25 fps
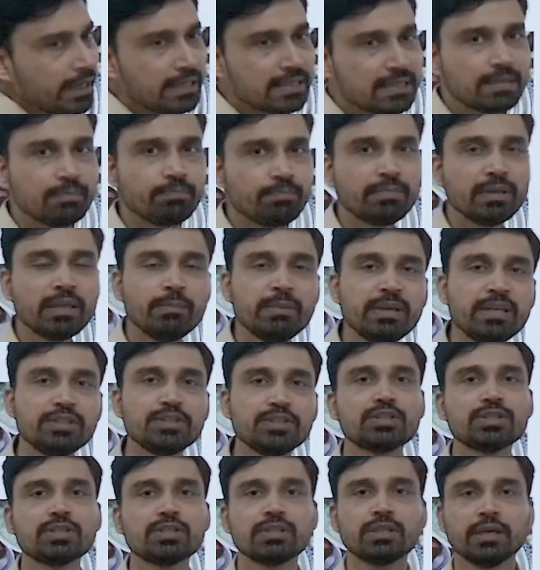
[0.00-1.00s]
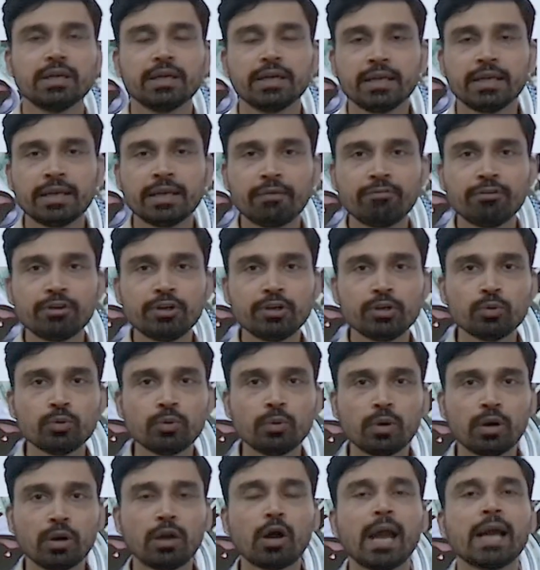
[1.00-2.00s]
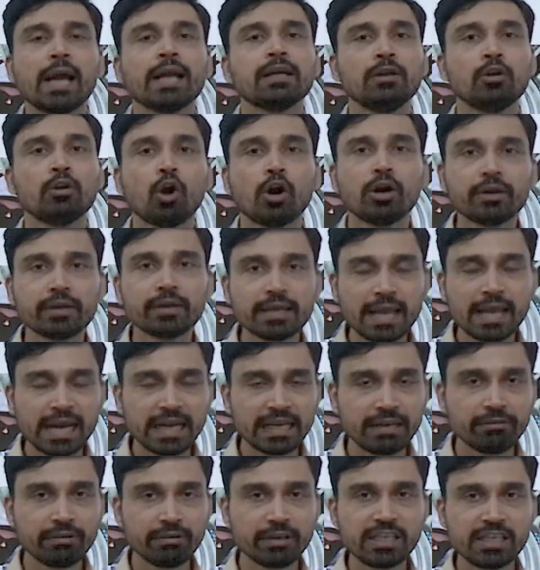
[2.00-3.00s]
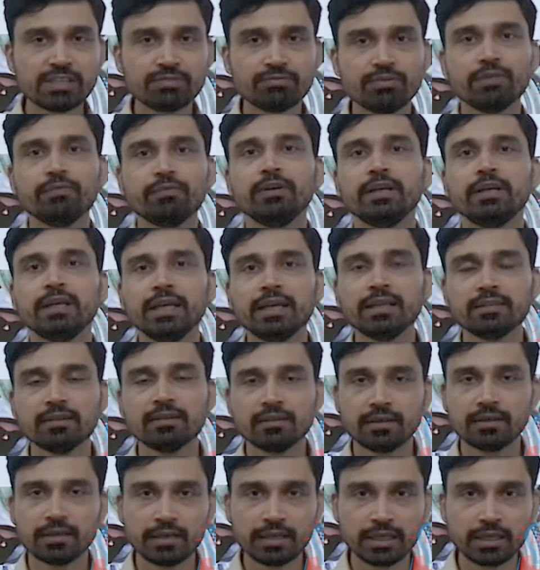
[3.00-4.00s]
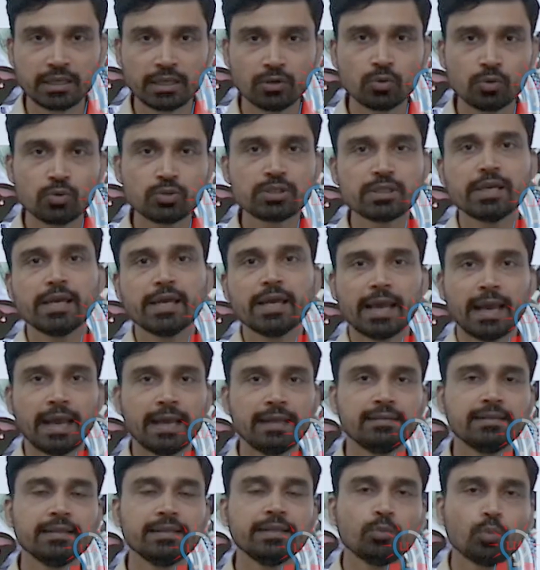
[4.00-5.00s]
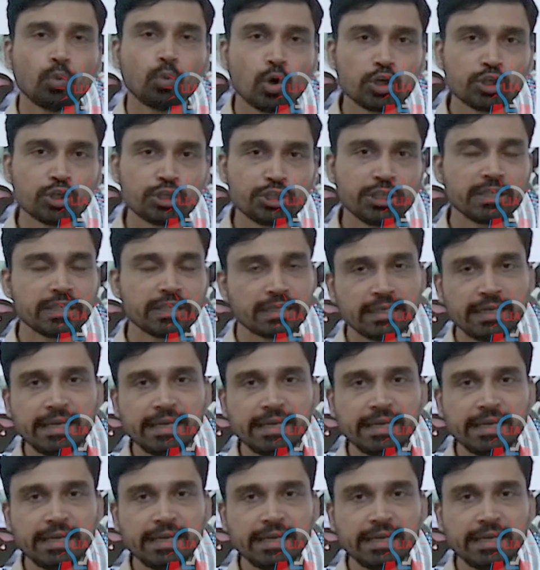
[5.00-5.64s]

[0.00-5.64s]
simply means laundry activities where we take the dirty clothes and then wash it,